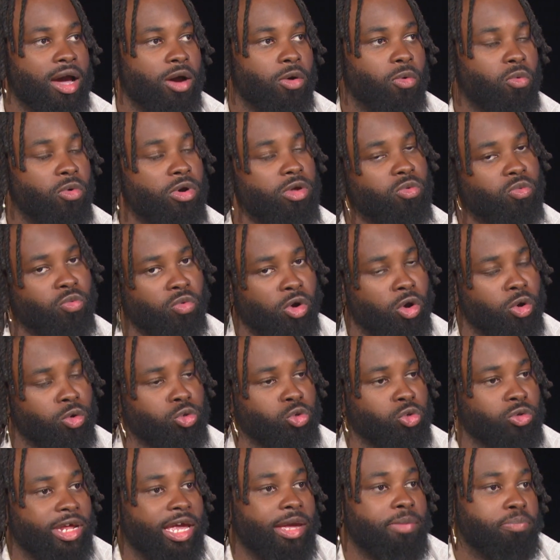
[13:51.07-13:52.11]
What role
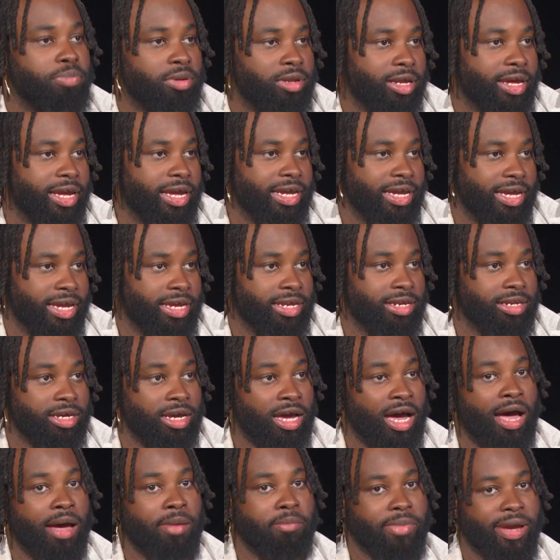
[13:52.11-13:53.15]
do they play in
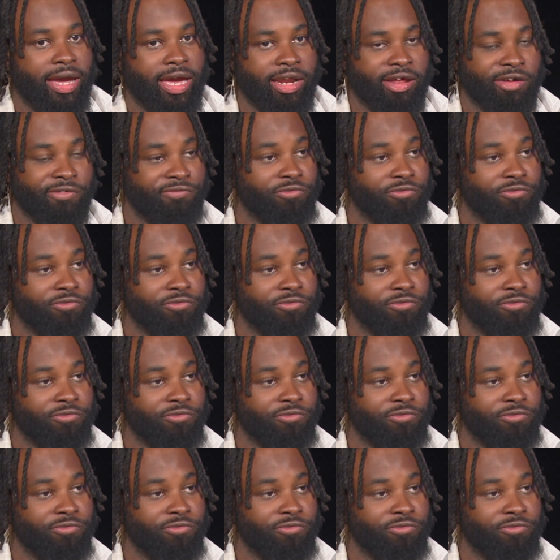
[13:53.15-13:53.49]
combating